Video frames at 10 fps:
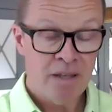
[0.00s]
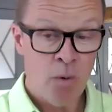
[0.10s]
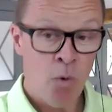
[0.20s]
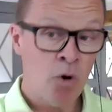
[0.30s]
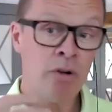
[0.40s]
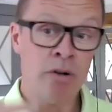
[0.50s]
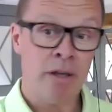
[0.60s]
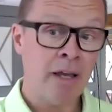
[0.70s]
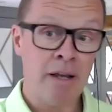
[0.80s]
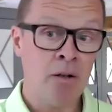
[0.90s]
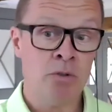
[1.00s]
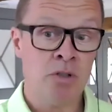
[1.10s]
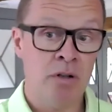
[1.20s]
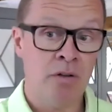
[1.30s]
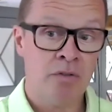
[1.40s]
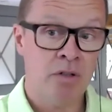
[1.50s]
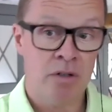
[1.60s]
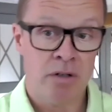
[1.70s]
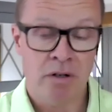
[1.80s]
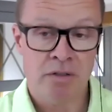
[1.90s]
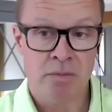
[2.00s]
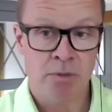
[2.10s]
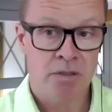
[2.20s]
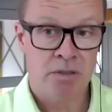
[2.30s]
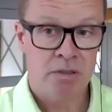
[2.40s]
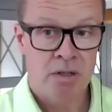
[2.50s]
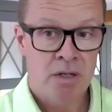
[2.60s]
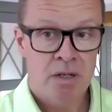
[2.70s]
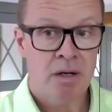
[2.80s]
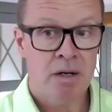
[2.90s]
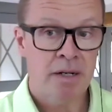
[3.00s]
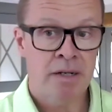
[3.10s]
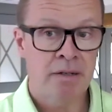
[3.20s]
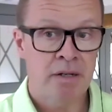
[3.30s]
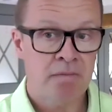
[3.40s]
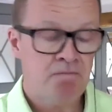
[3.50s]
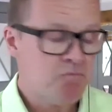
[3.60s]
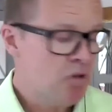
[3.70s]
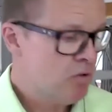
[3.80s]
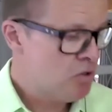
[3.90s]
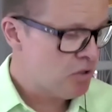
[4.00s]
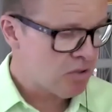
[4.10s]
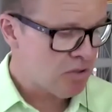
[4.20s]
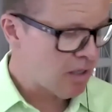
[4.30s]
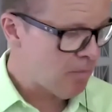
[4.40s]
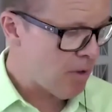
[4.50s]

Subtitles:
They weren't going to get close enough to your customers in there. You just think